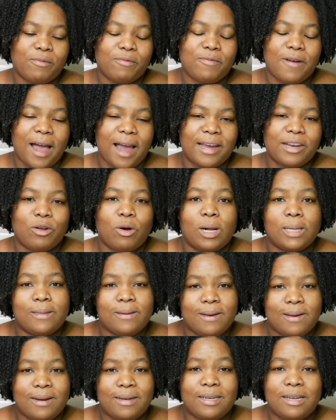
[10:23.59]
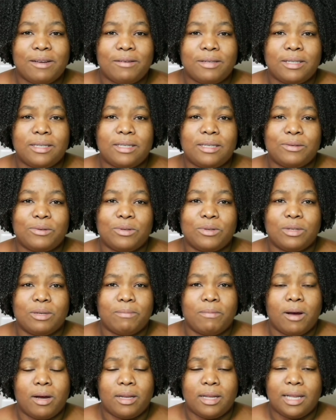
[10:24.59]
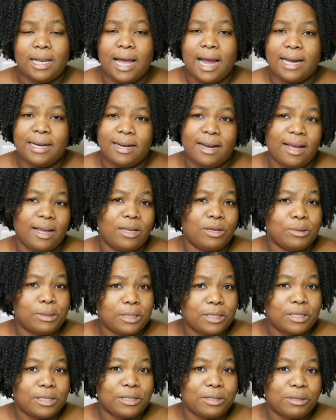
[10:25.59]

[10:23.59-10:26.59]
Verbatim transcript: find alternatives to the body line that I used to